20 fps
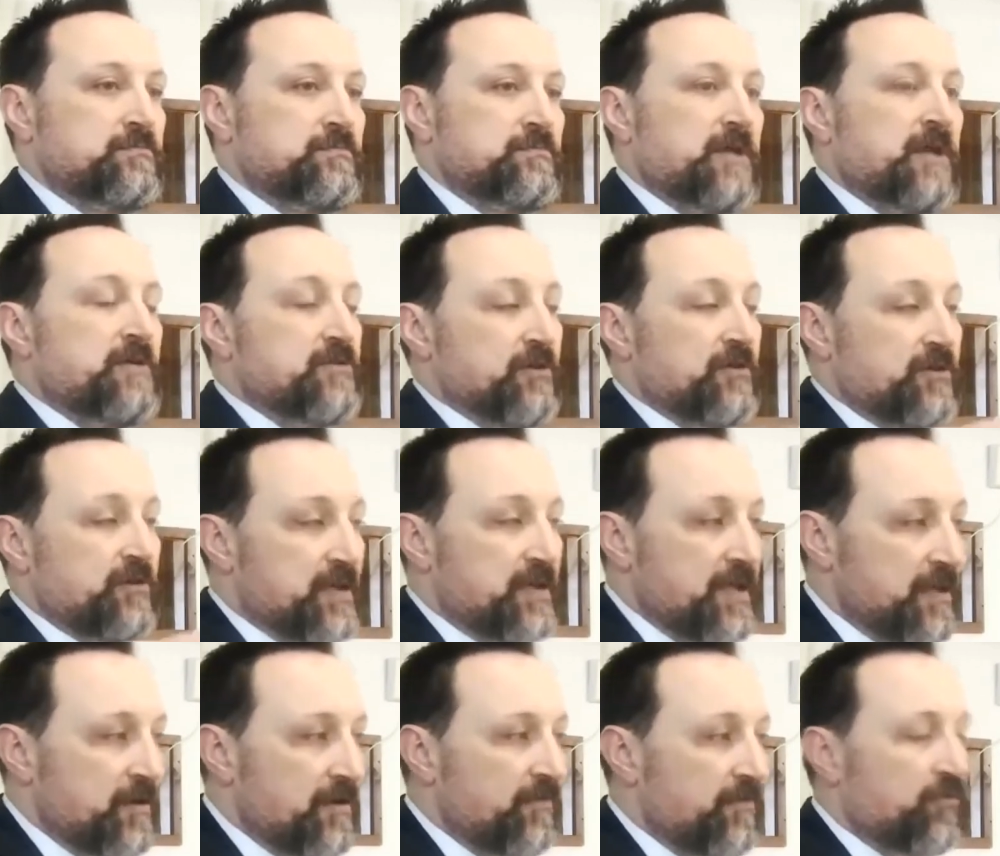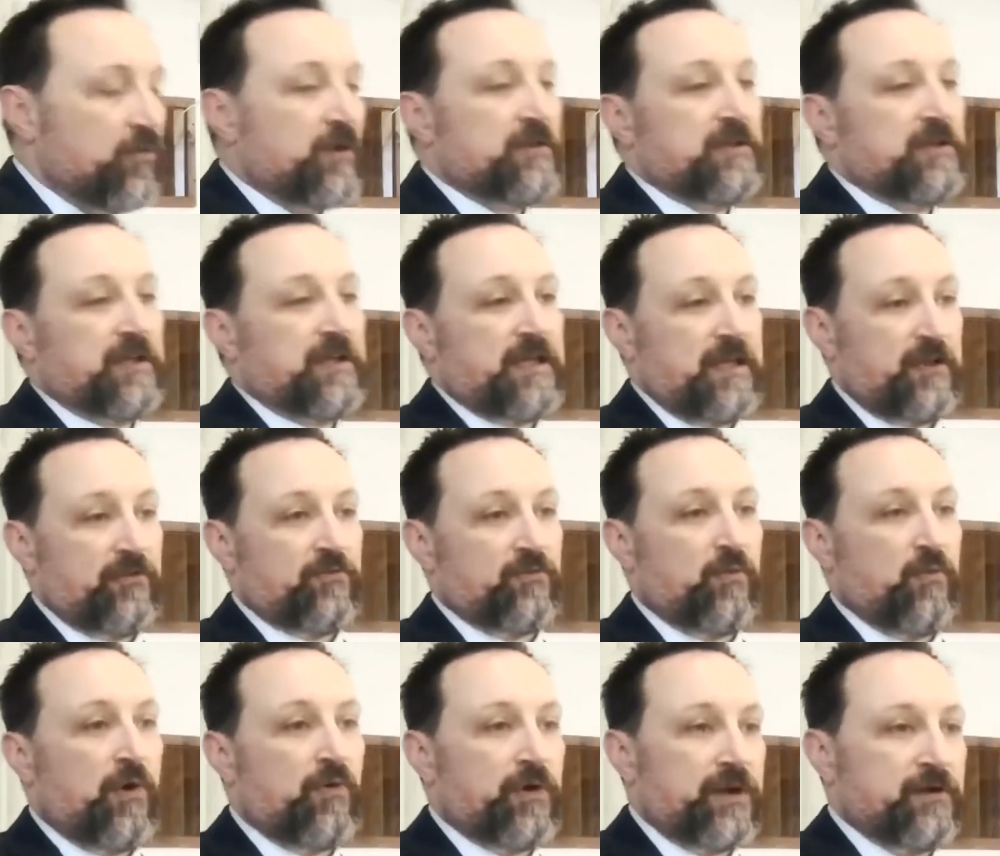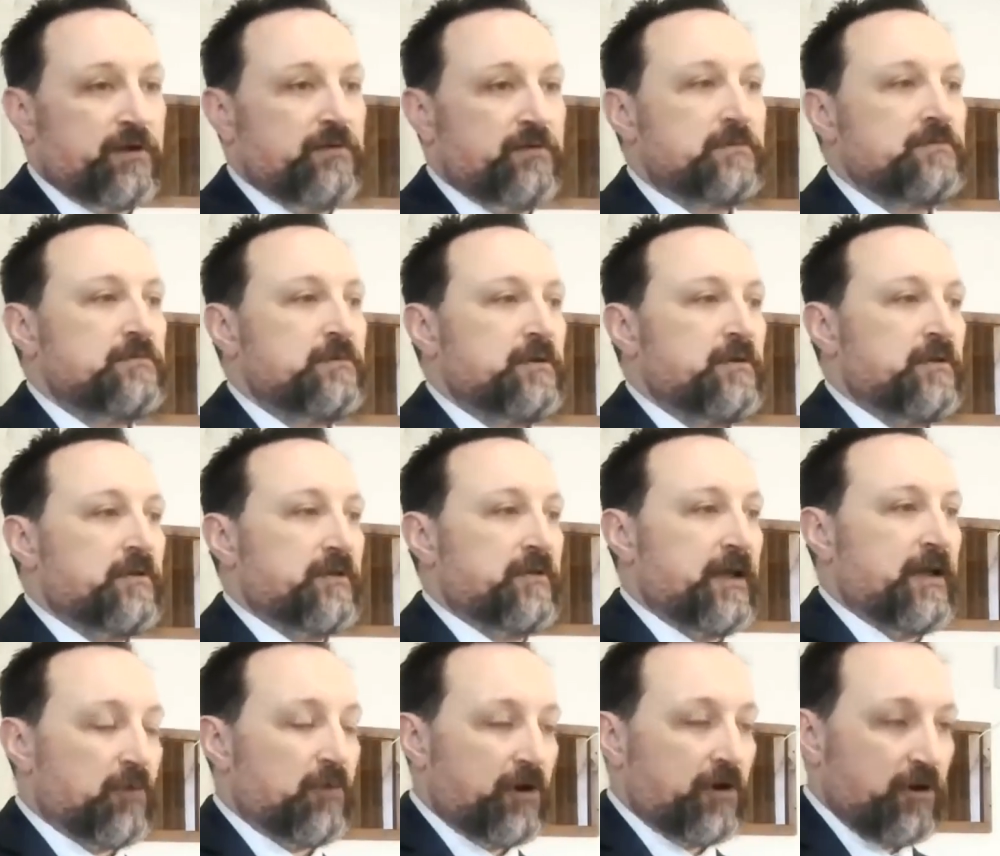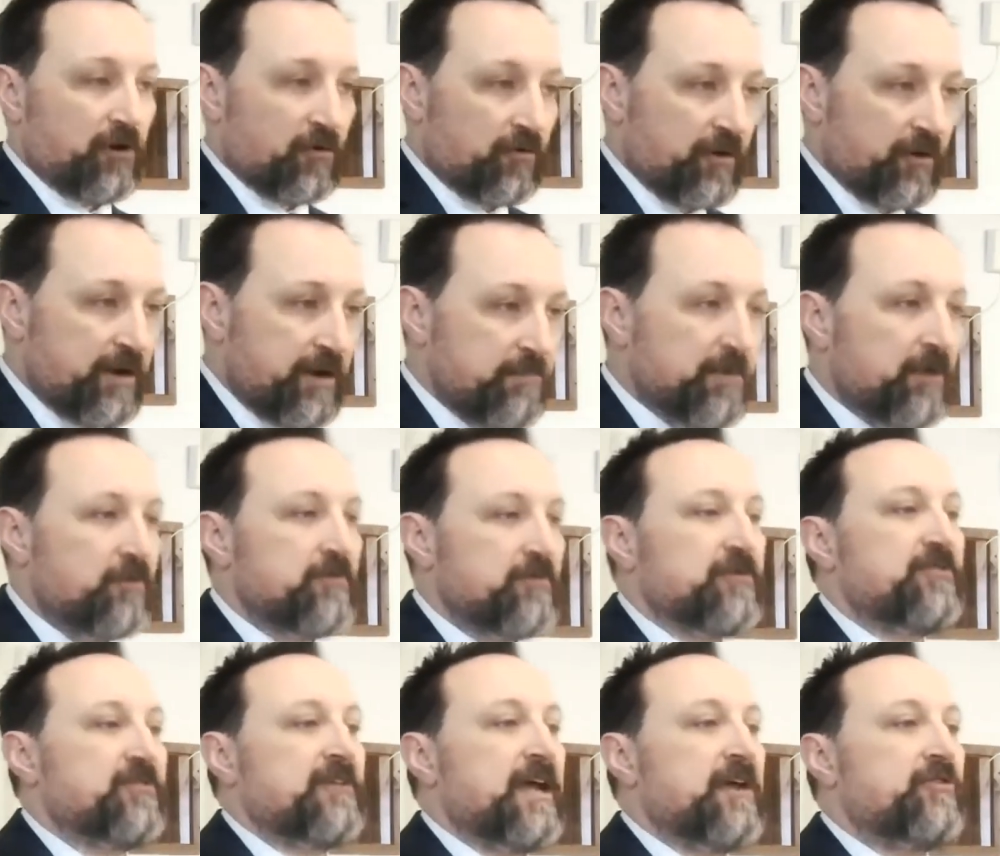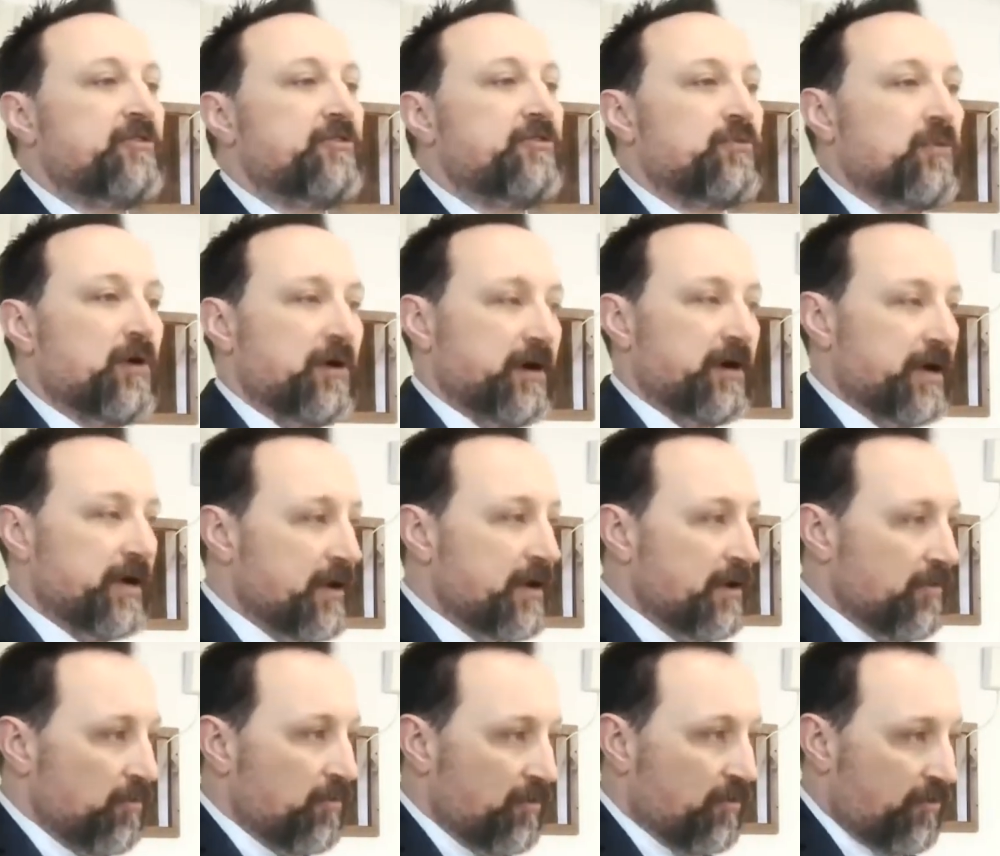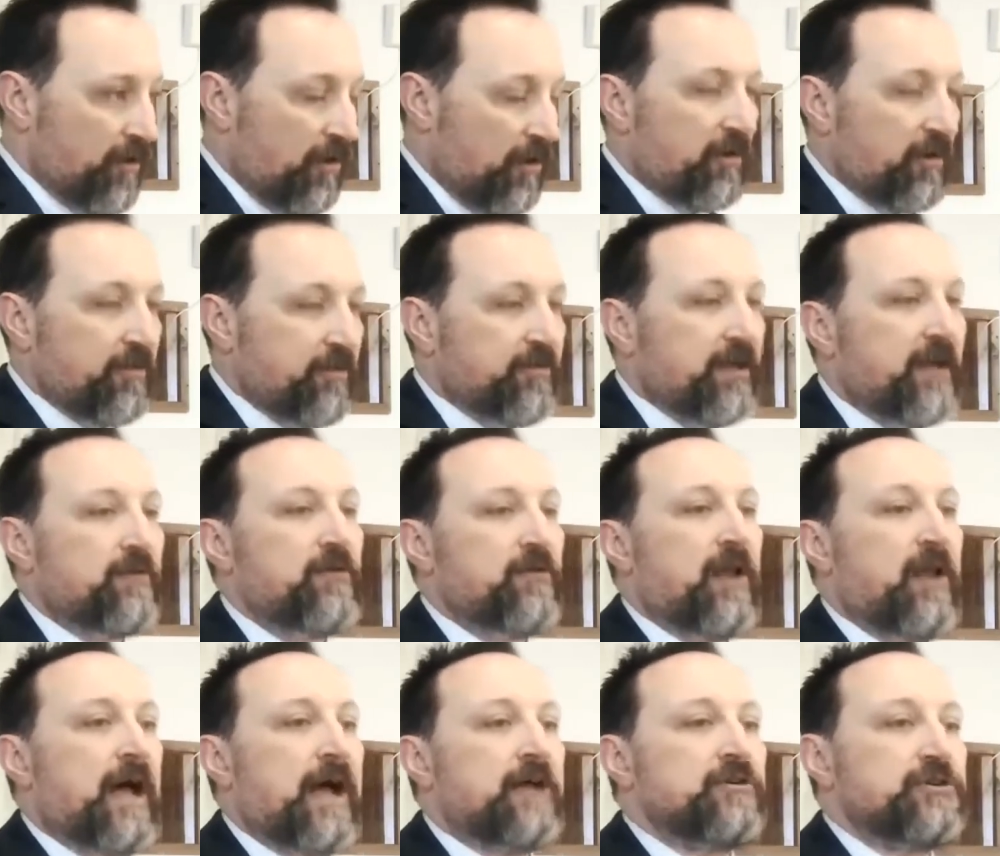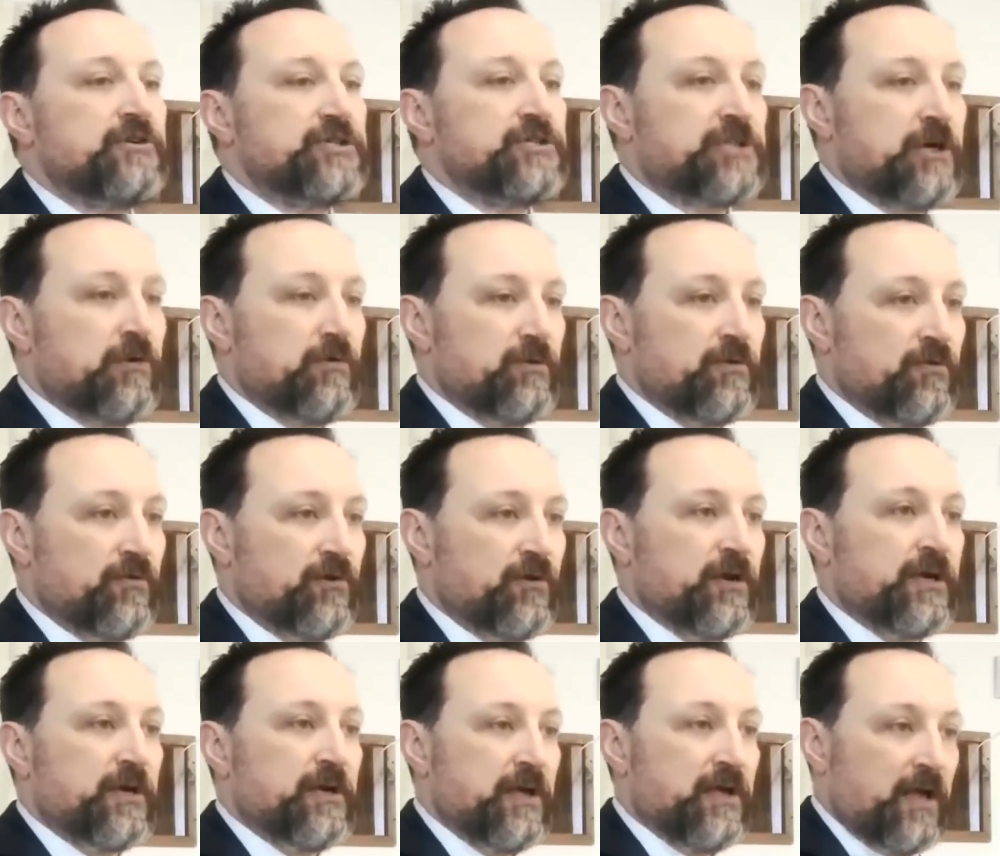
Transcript: to give what the kids wanted, that they were going to rebuild the sanctuary with all of that light and show in the front.